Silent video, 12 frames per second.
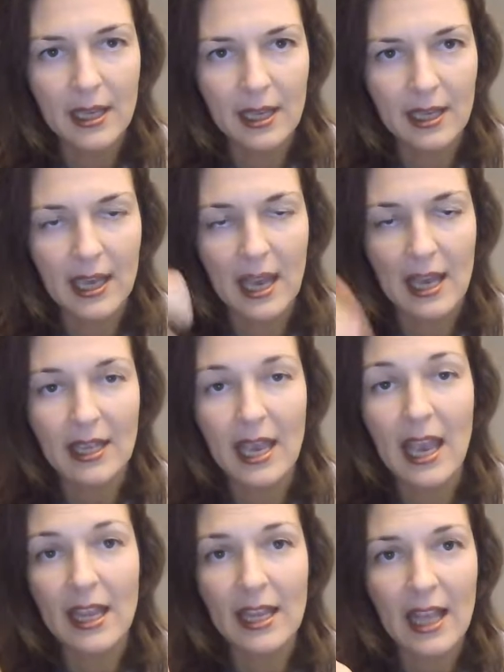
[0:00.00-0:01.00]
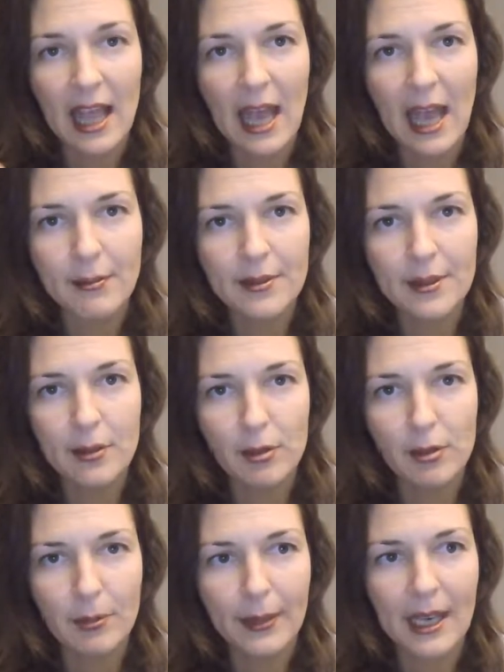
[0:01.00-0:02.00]
Again, 8 apps you
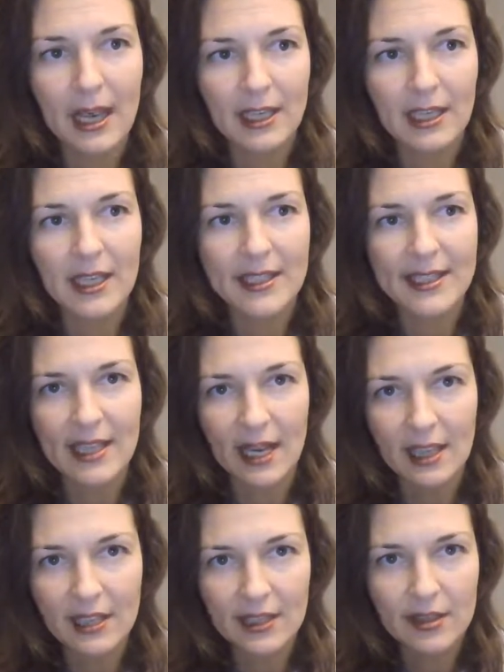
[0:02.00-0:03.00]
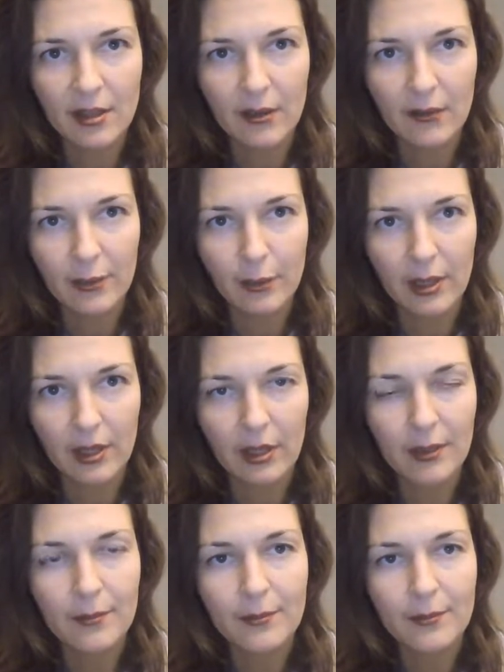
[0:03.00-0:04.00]
will be getting inside the software.